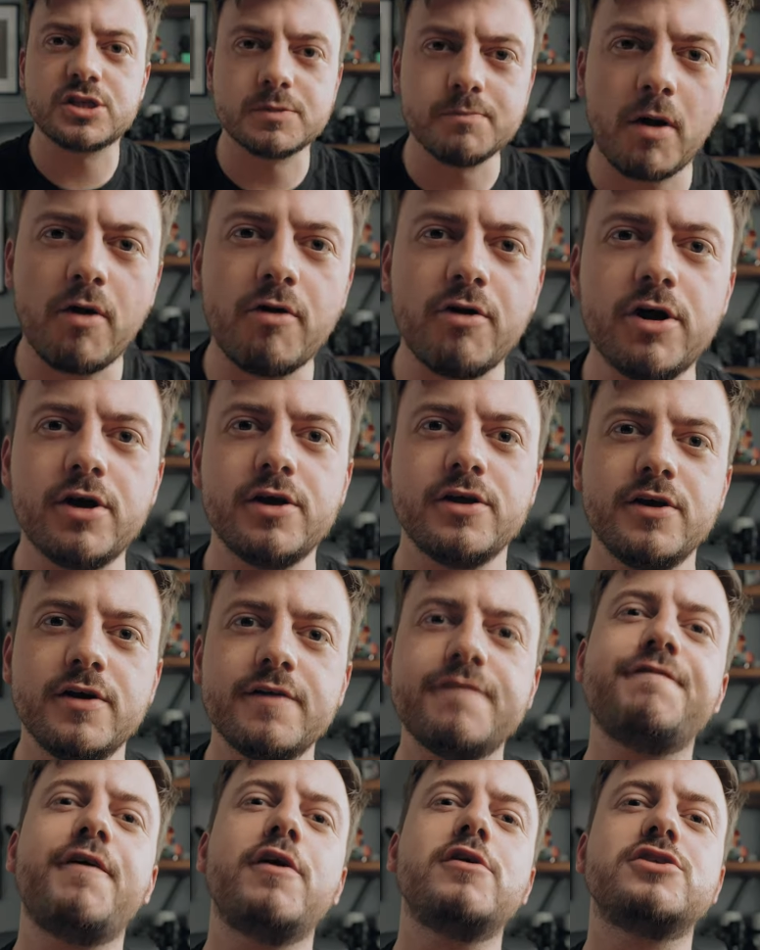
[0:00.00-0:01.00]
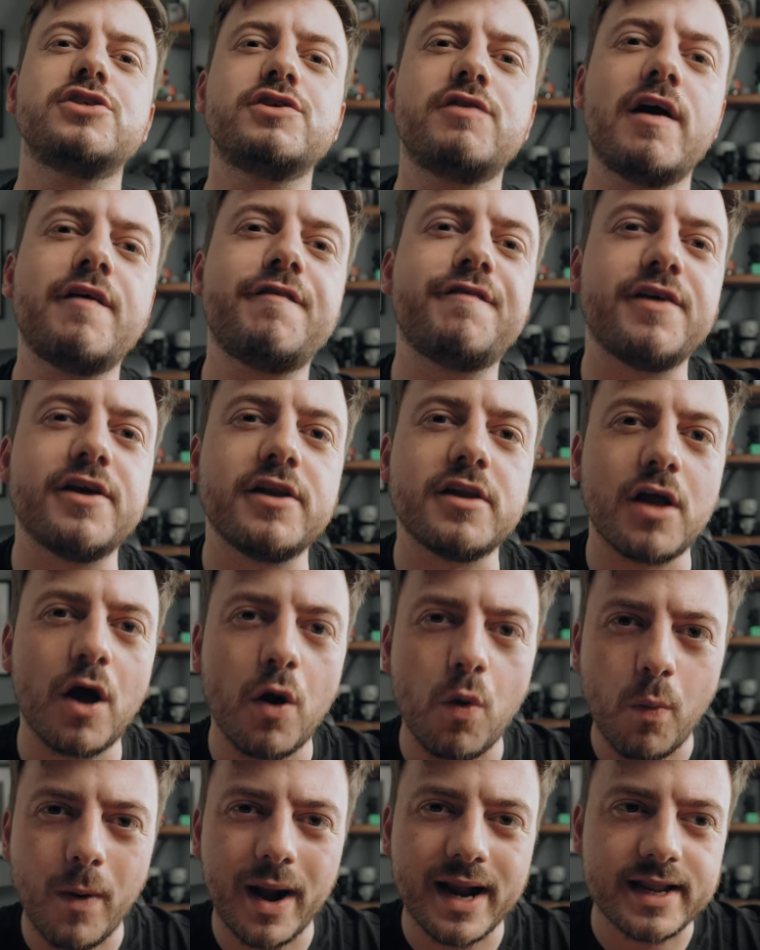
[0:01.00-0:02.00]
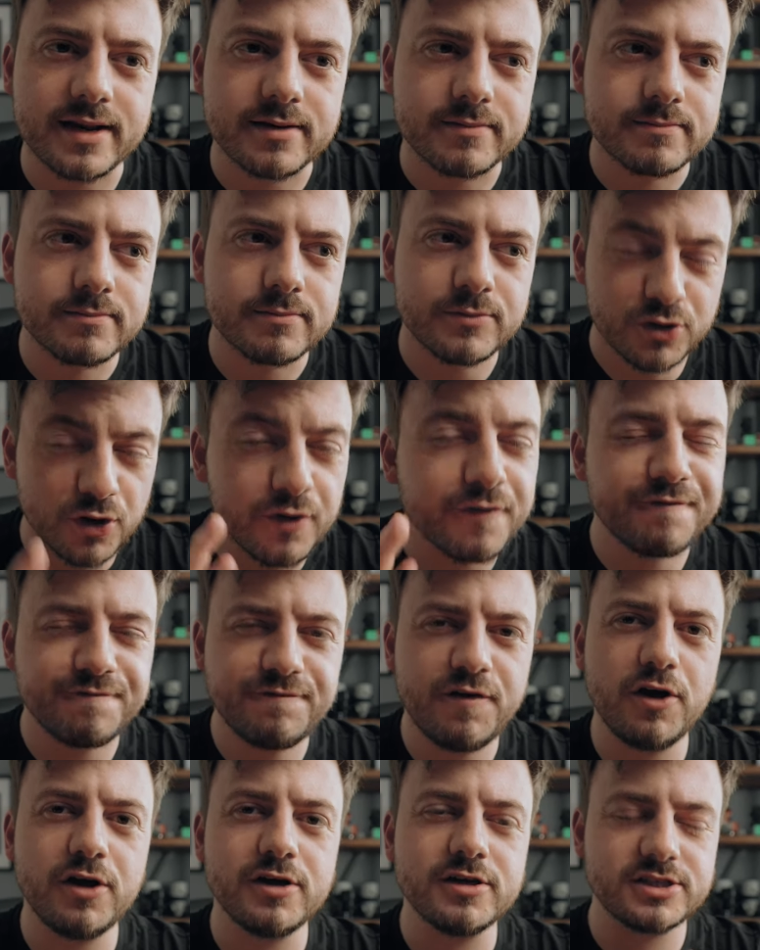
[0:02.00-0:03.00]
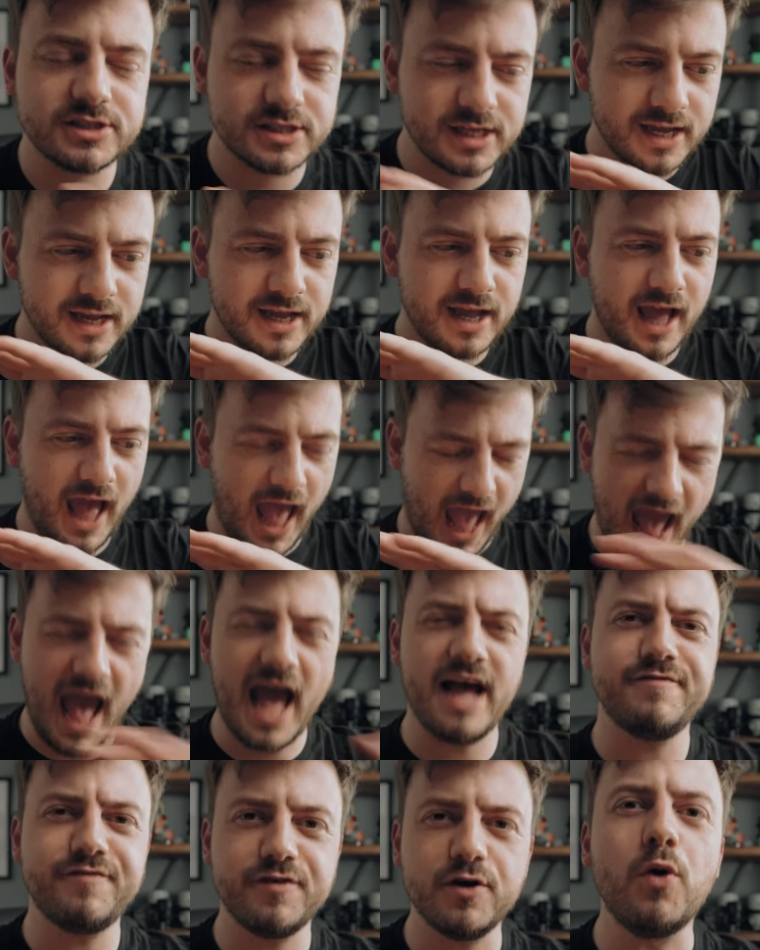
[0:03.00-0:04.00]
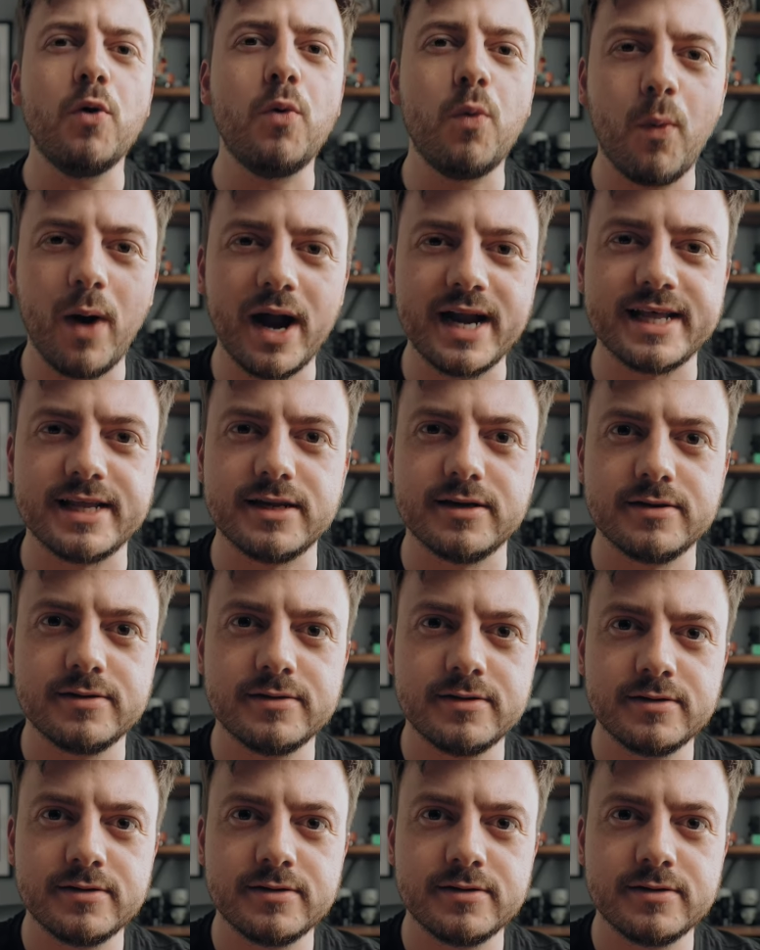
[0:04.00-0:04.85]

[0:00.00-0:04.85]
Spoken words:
Tomorrow, you're photographing a wedding. Your first ever wedding.